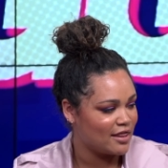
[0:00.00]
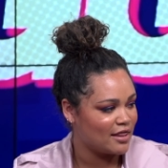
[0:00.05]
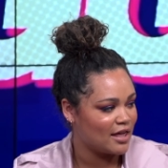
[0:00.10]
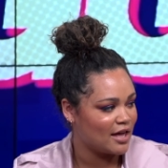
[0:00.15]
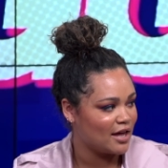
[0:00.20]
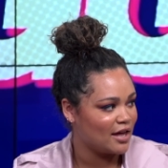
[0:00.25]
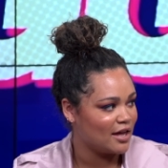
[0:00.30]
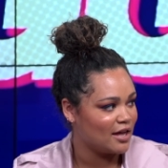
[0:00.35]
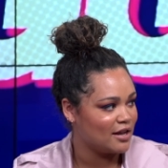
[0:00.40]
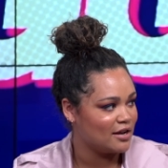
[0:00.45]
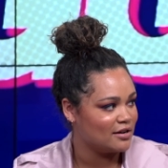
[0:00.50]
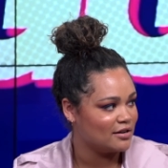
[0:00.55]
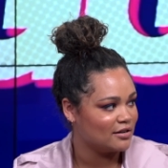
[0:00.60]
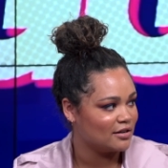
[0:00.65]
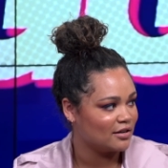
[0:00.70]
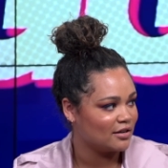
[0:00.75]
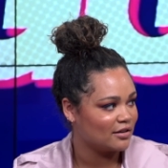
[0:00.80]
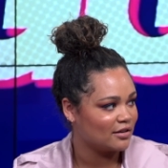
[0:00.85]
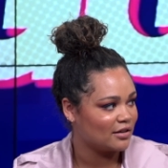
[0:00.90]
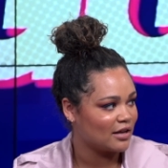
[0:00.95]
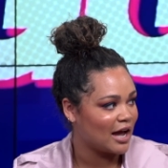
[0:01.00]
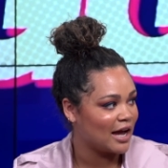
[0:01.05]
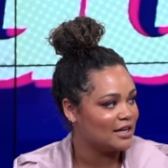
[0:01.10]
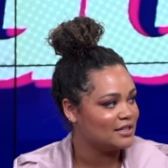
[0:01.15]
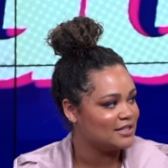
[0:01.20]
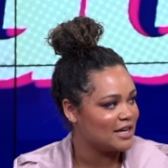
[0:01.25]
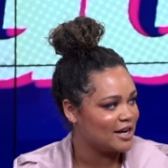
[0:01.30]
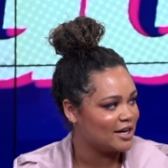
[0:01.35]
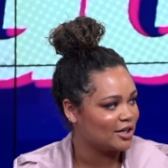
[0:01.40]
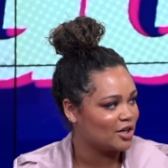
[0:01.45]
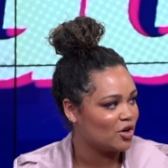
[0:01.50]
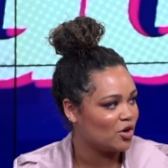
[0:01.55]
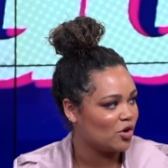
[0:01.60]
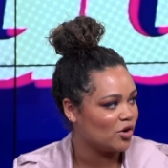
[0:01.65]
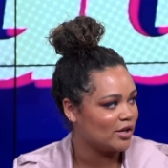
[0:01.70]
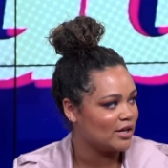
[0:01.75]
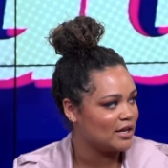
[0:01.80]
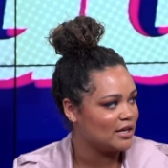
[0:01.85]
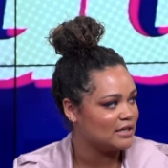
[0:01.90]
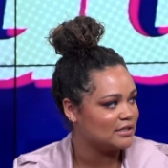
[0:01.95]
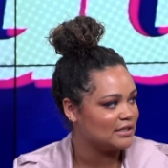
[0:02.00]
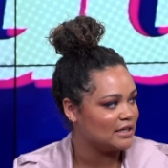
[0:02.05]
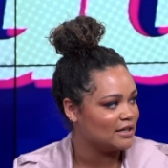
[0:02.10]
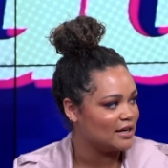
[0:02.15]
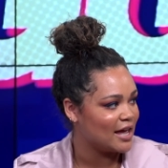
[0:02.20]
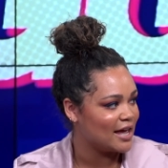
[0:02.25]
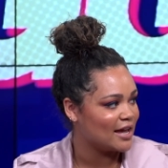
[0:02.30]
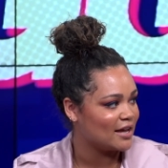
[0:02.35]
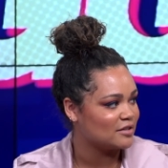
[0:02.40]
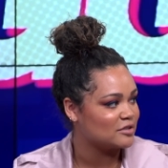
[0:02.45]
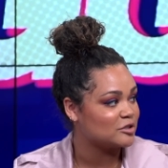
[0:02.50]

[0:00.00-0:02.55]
And then identical is an egg